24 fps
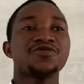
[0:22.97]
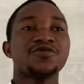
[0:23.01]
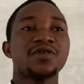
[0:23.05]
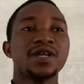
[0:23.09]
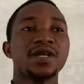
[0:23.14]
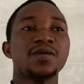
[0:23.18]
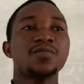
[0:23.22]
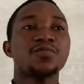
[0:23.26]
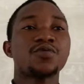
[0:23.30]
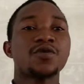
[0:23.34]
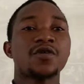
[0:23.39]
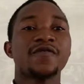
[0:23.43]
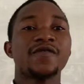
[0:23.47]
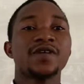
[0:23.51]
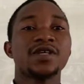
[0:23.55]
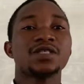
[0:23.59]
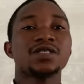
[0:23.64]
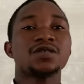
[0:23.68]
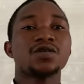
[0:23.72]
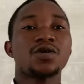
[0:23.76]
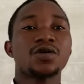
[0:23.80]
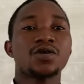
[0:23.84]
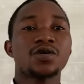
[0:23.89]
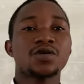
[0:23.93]
trading
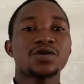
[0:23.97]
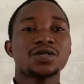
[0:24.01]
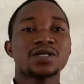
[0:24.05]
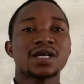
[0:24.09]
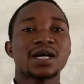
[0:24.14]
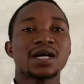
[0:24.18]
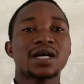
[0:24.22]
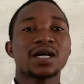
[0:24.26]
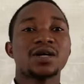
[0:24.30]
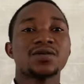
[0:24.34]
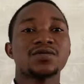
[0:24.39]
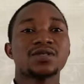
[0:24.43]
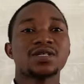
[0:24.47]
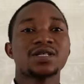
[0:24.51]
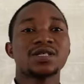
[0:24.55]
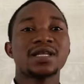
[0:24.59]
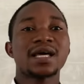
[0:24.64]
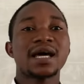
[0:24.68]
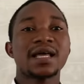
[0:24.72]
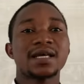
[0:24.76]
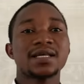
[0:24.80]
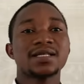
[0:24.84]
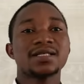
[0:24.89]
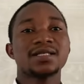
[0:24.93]
profit or loss account,
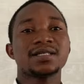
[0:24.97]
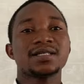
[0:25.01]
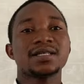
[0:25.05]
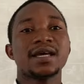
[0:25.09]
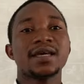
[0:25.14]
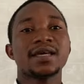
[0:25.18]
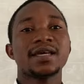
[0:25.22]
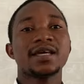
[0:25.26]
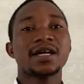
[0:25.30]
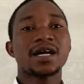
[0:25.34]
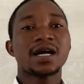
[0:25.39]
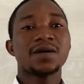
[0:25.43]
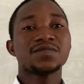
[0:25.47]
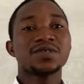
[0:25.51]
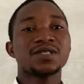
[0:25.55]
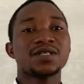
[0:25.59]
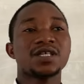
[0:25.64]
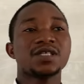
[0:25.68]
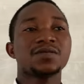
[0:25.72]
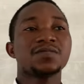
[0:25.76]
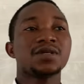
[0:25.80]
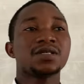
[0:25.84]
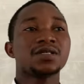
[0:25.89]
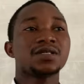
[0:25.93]
that is the income
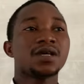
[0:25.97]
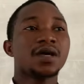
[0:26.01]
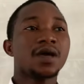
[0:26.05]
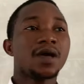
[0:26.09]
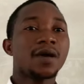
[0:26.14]
statement.